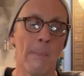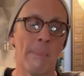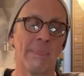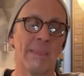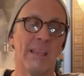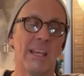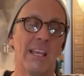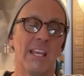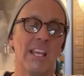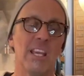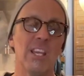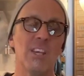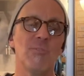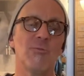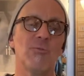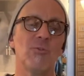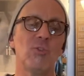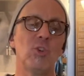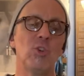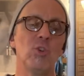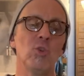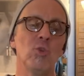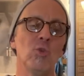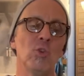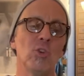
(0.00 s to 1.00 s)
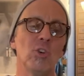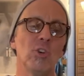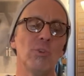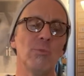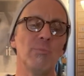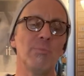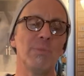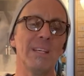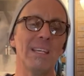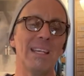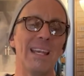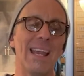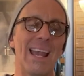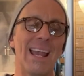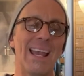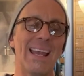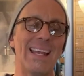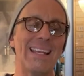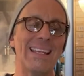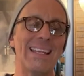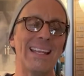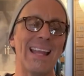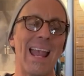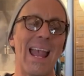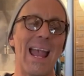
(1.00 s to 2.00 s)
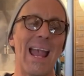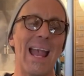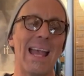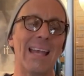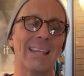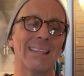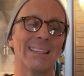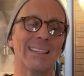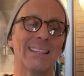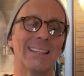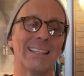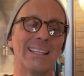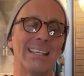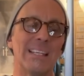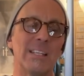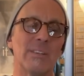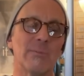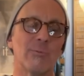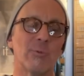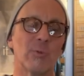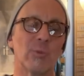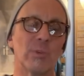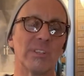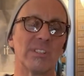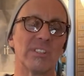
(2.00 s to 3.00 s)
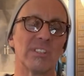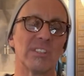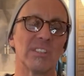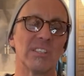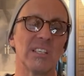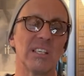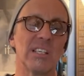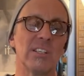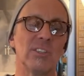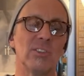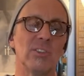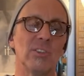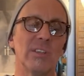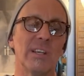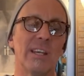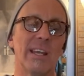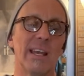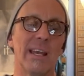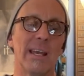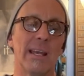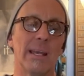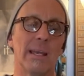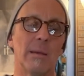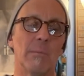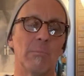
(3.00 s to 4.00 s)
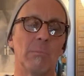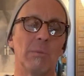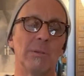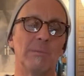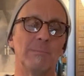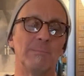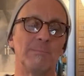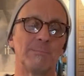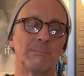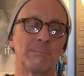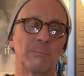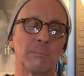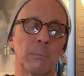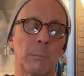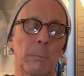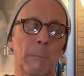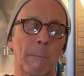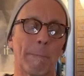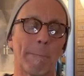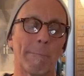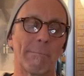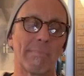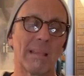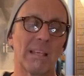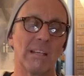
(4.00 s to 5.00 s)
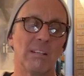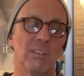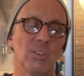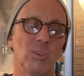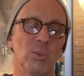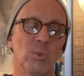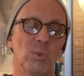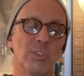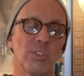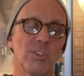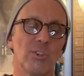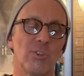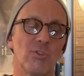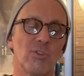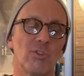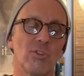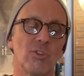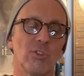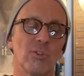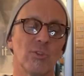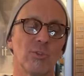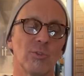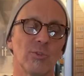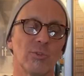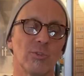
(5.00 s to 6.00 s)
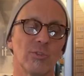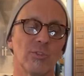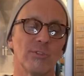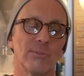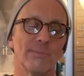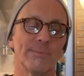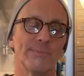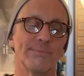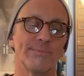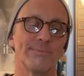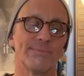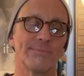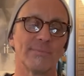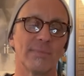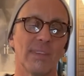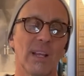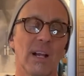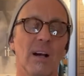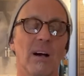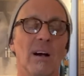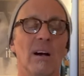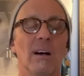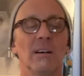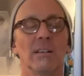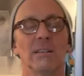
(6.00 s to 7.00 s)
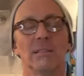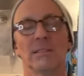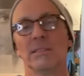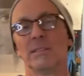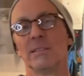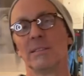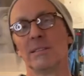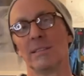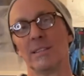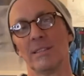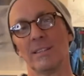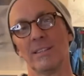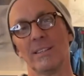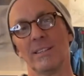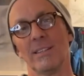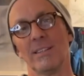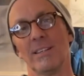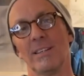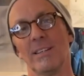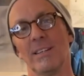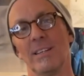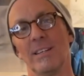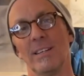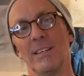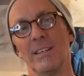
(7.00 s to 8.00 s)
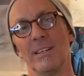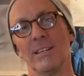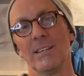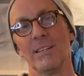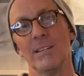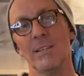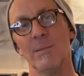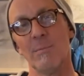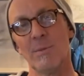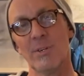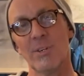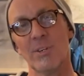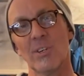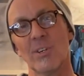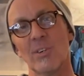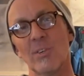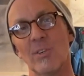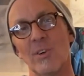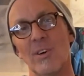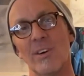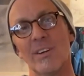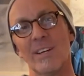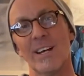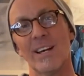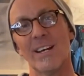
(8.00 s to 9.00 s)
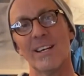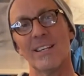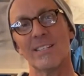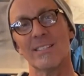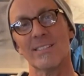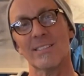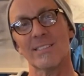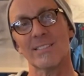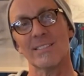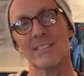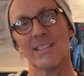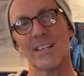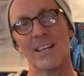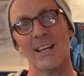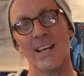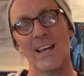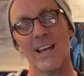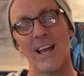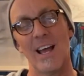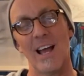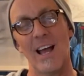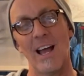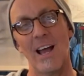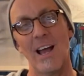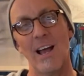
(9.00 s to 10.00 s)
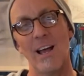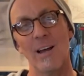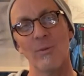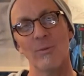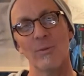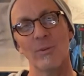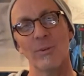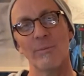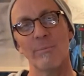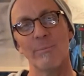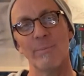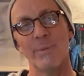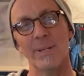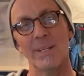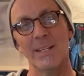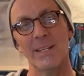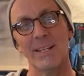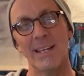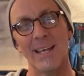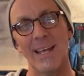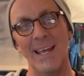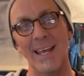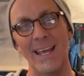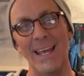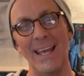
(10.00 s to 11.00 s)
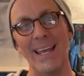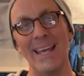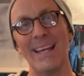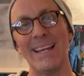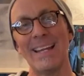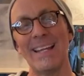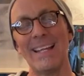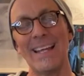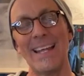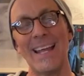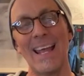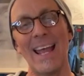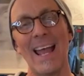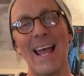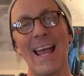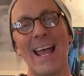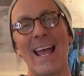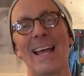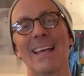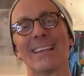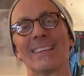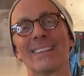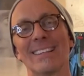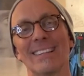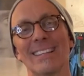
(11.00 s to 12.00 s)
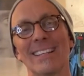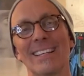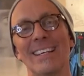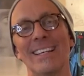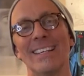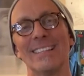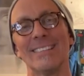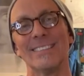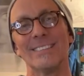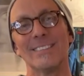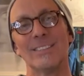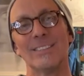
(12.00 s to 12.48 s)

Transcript: If you could be any athlete for a single game, who would you choose? The Miracle on Ice. I would have been any athlete